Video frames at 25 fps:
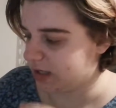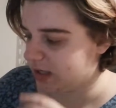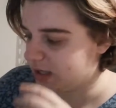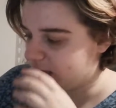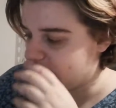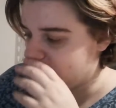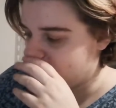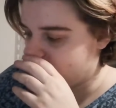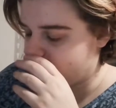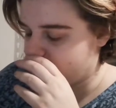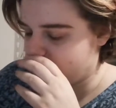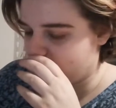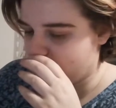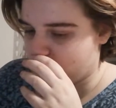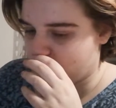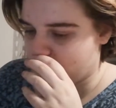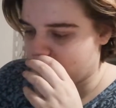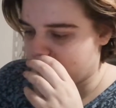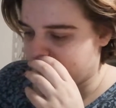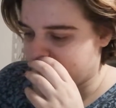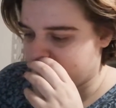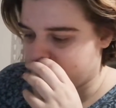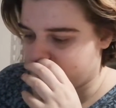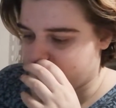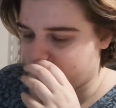if you
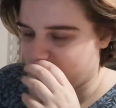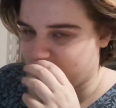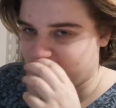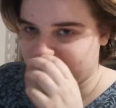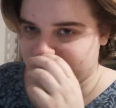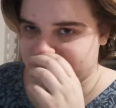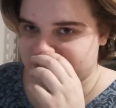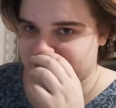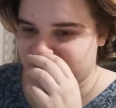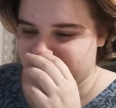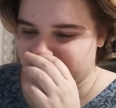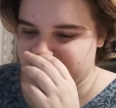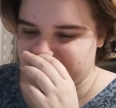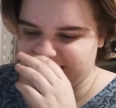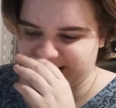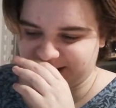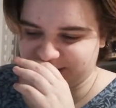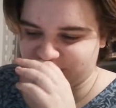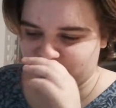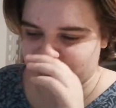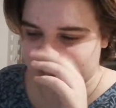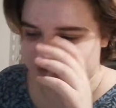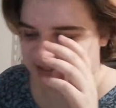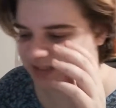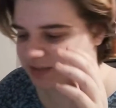want to bring some
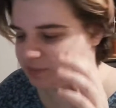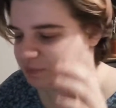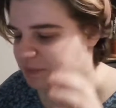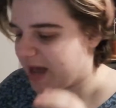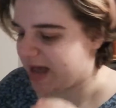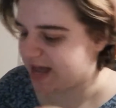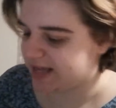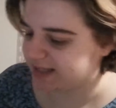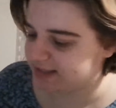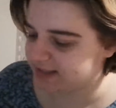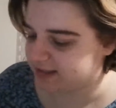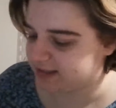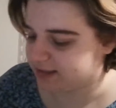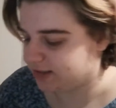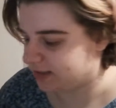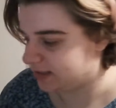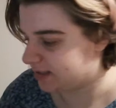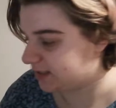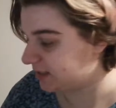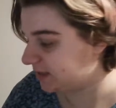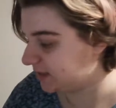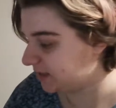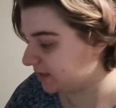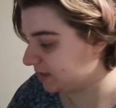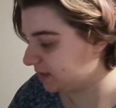extra
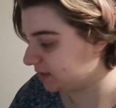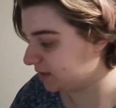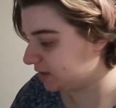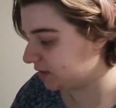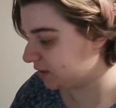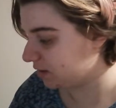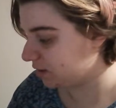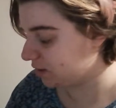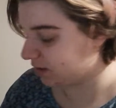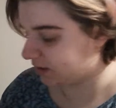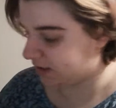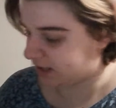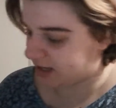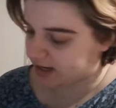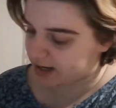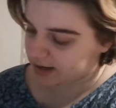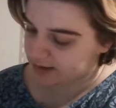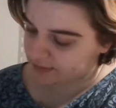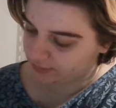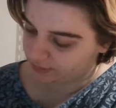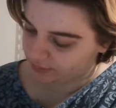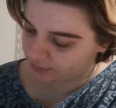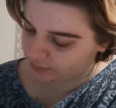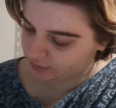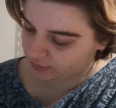spiciness into your
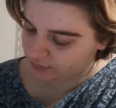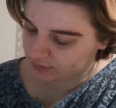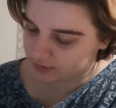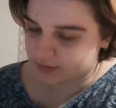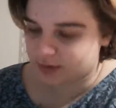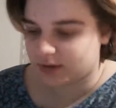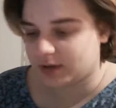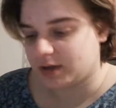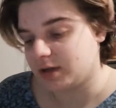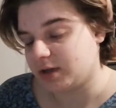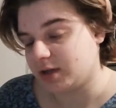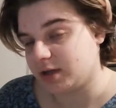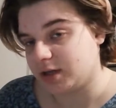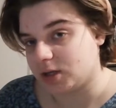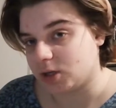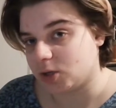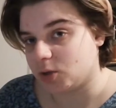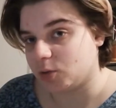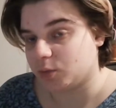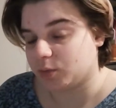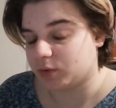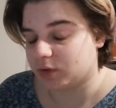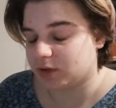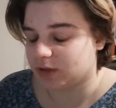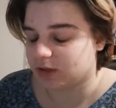life,
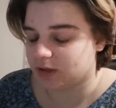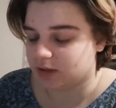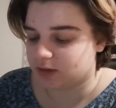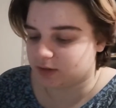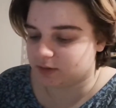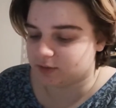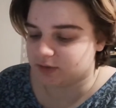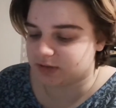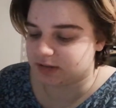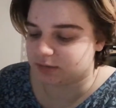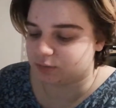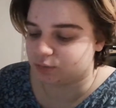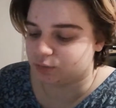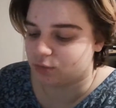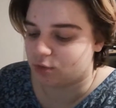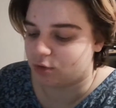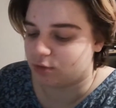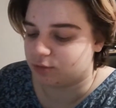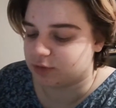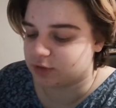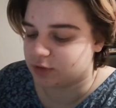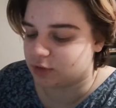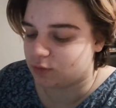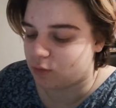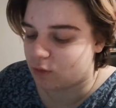you would use some
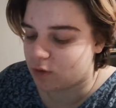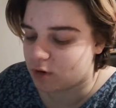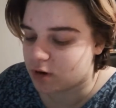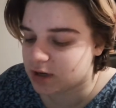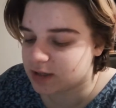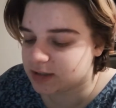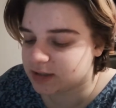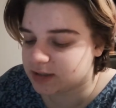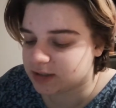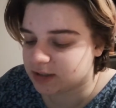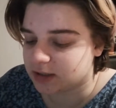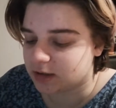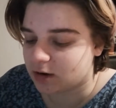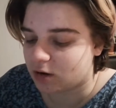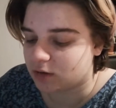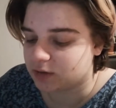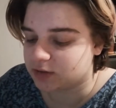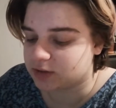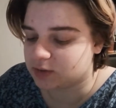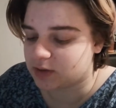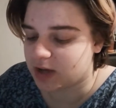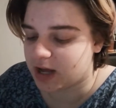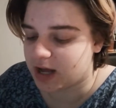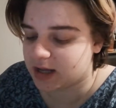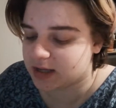rose quartz. It
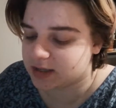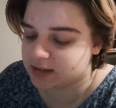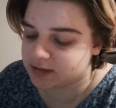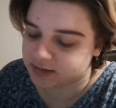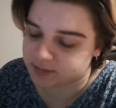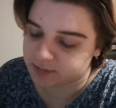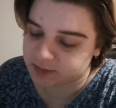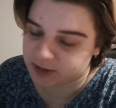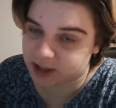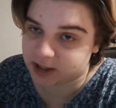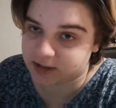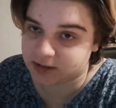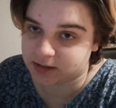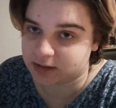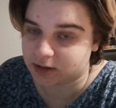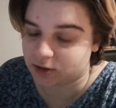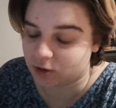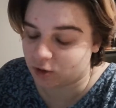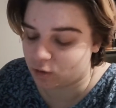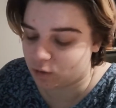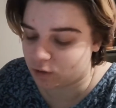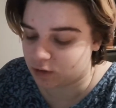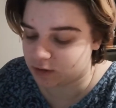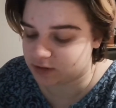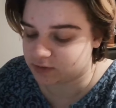also has, because it's in the
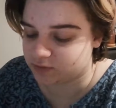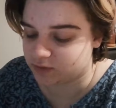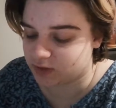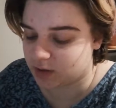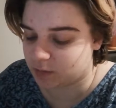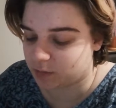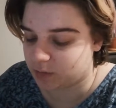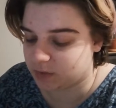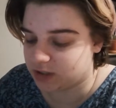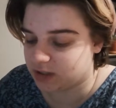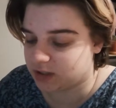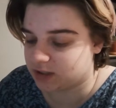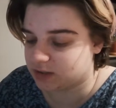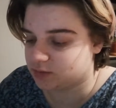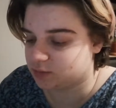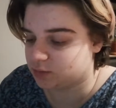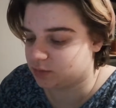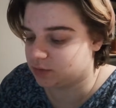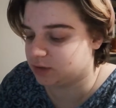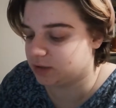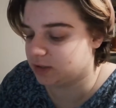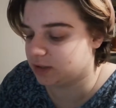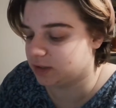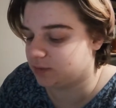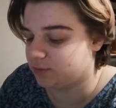quartz family, it's
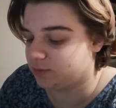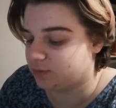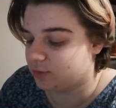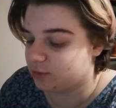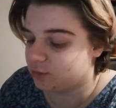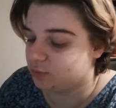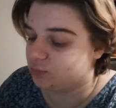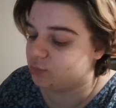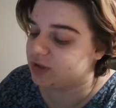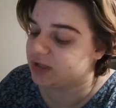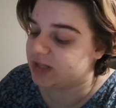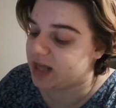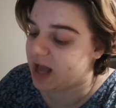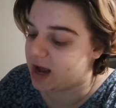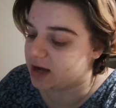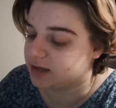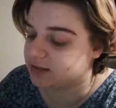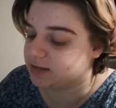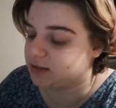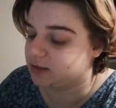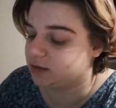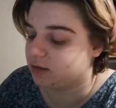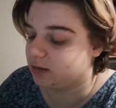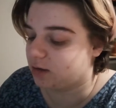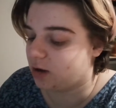really good for
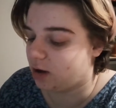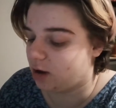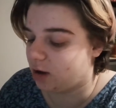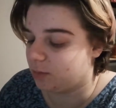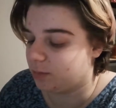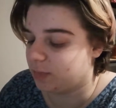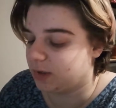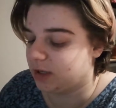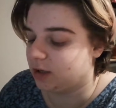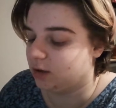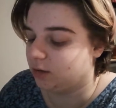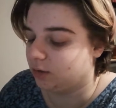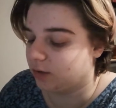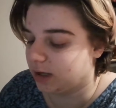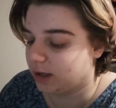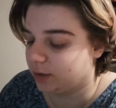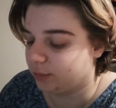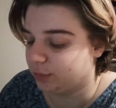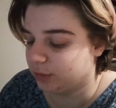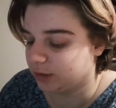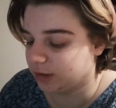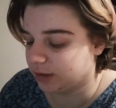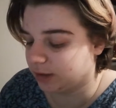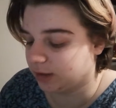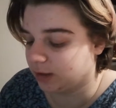relaxing, calming,
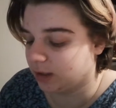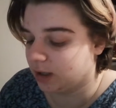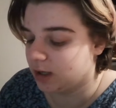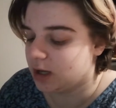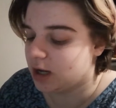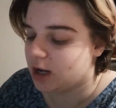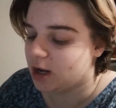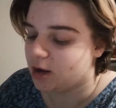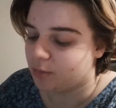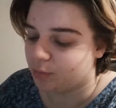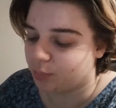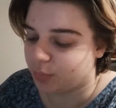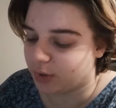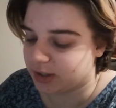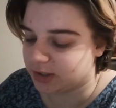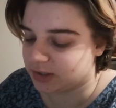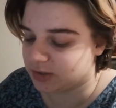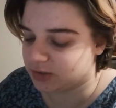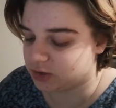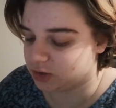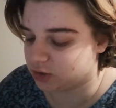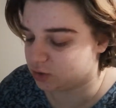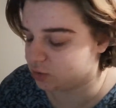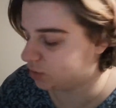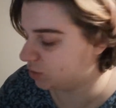grounding. But
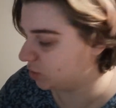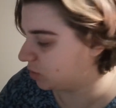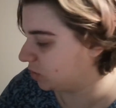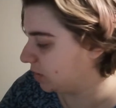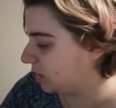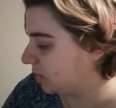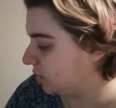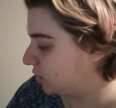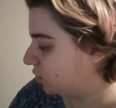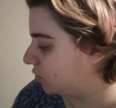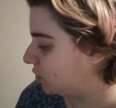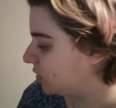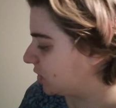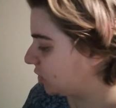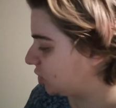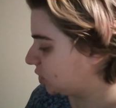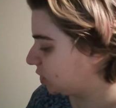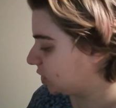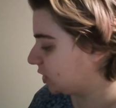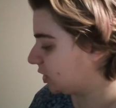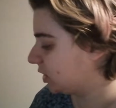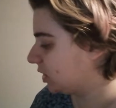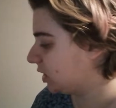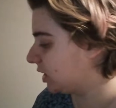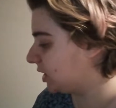it's usually,
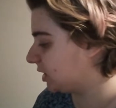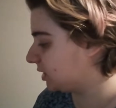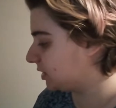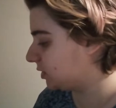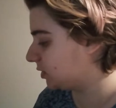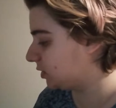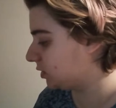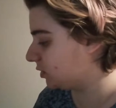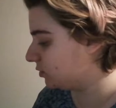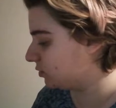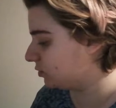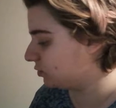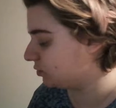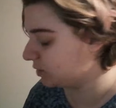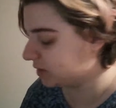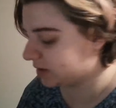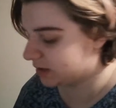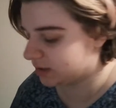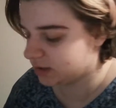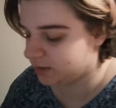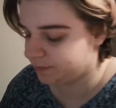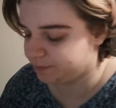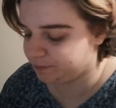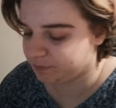traditionally, it's used